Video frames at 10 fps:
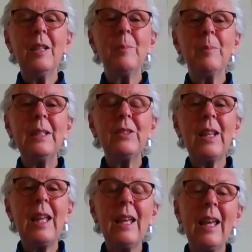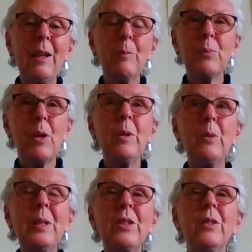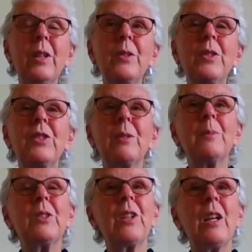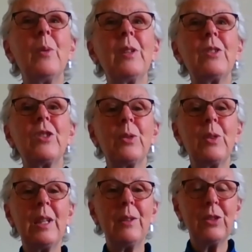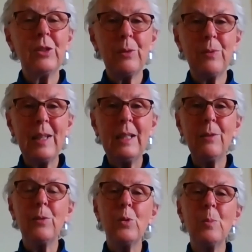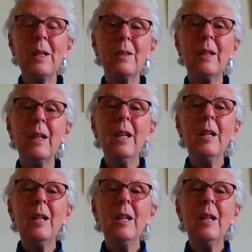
but is that probably we don't notice them to start with until they're sort of fairly full blown,